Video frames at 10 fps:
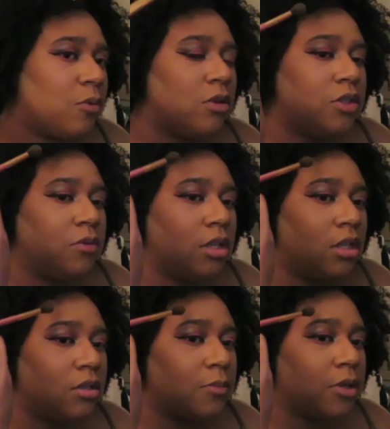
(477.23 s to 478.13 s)
what you're
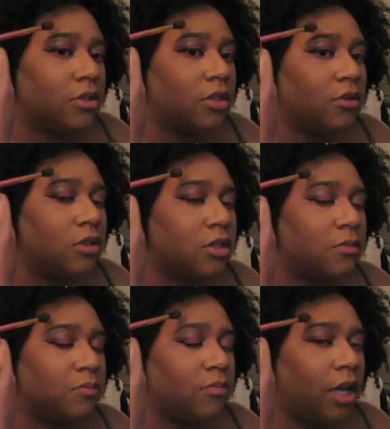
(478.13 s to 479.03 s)
really supposed to do
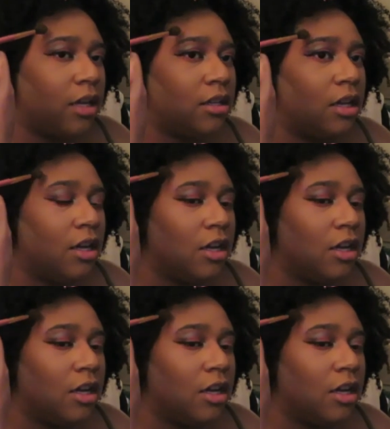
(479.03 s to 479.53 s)
is like